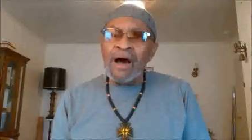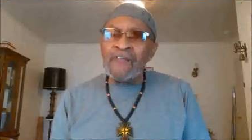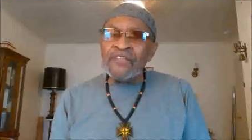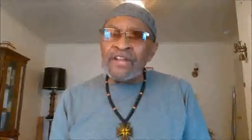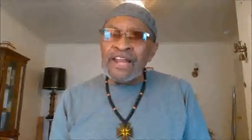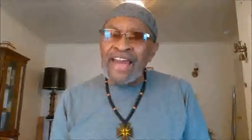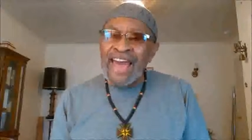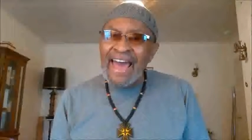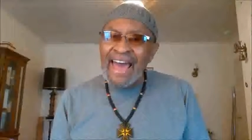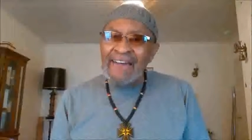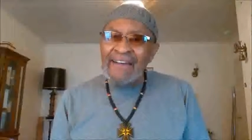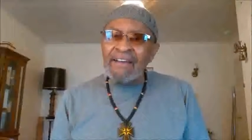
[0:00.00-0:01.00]
are the
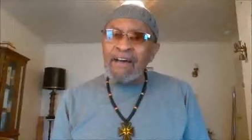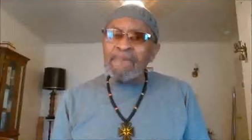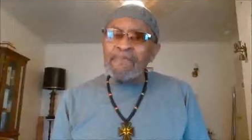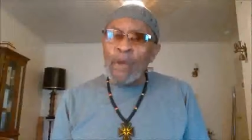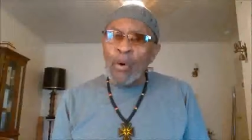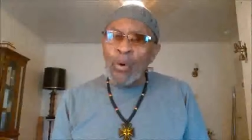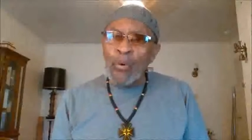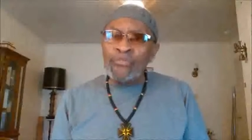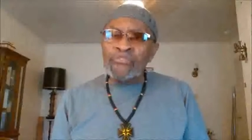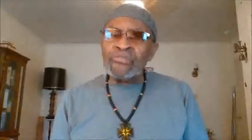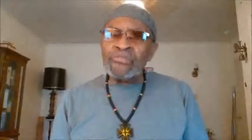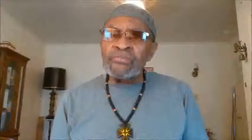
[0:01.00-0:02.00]
land of
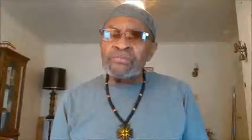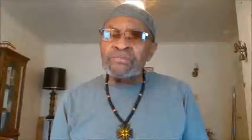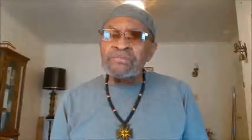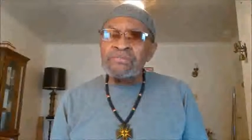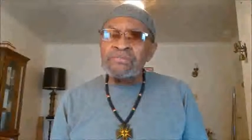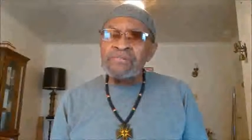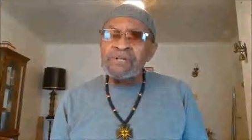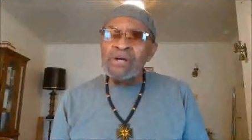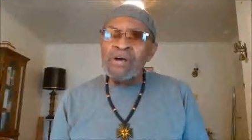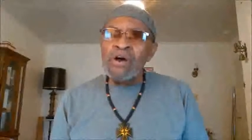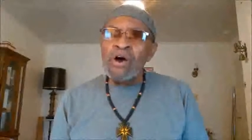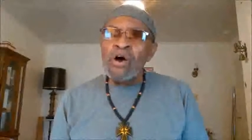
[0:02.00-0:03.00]
those
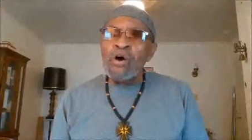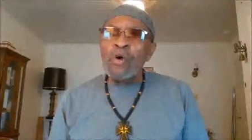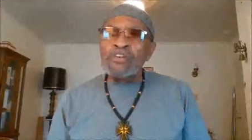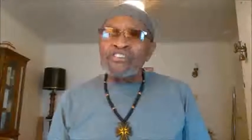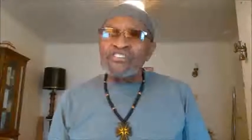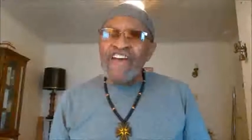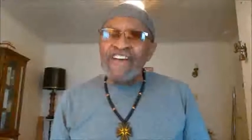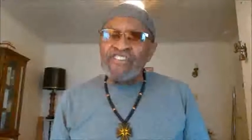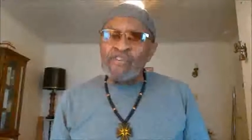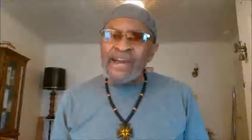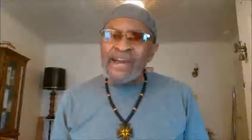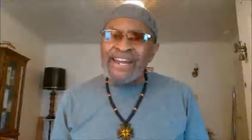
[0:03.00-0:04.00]
who are
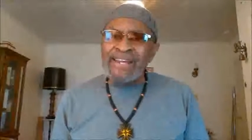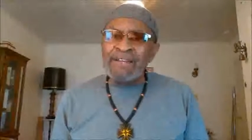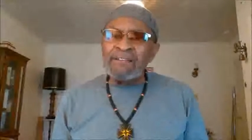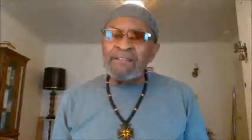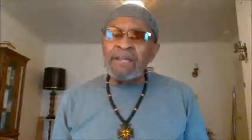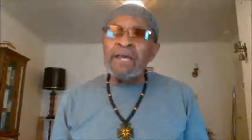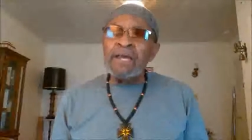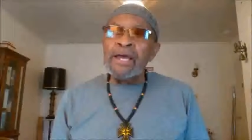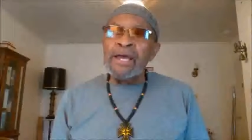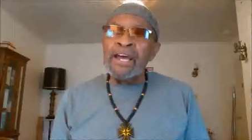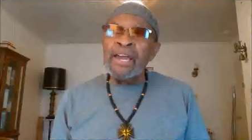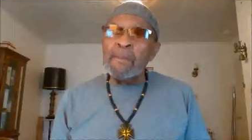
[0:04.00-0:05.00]
saturated
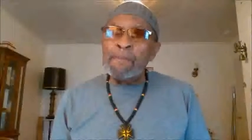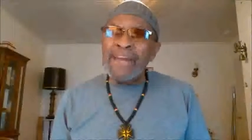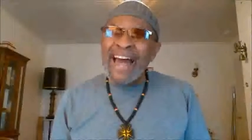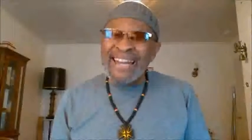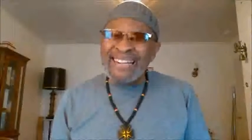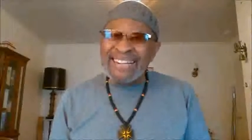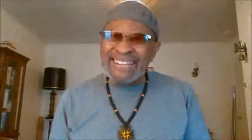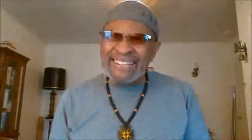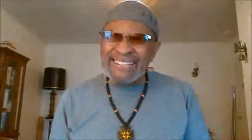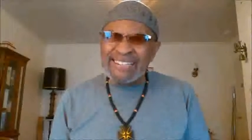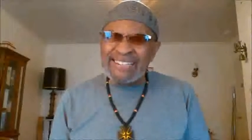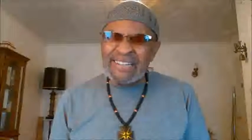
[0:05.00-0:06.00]
in
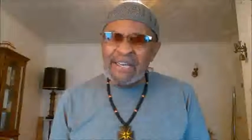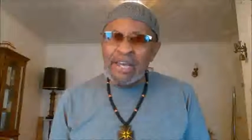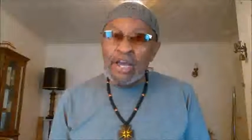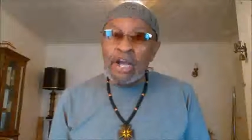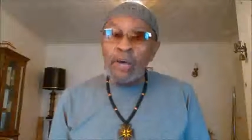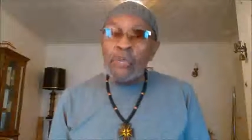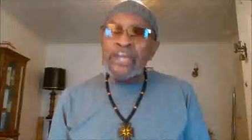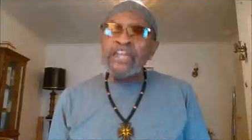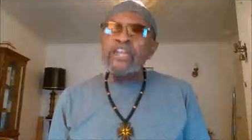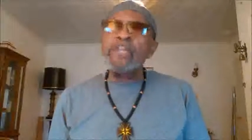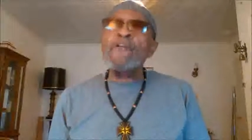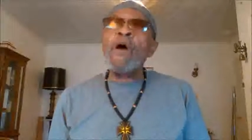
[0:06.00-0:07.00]
blackness. We can
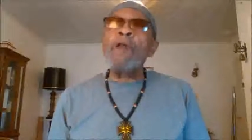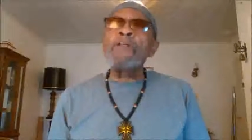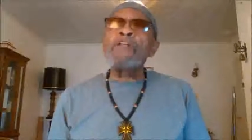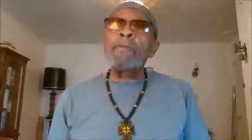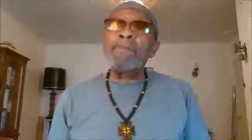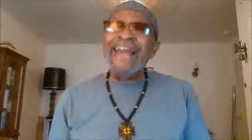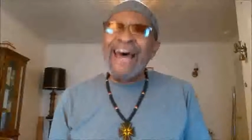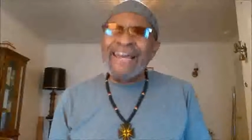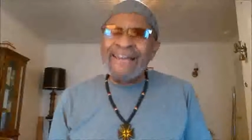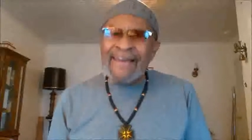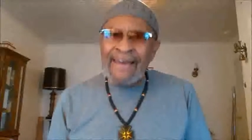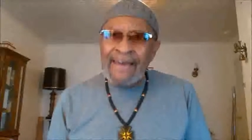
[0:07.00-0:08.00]
even call it the
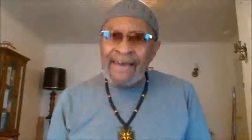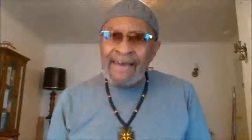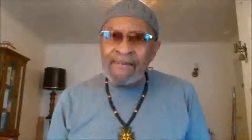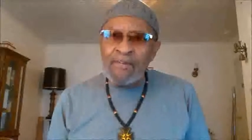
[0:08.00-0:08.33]
black land.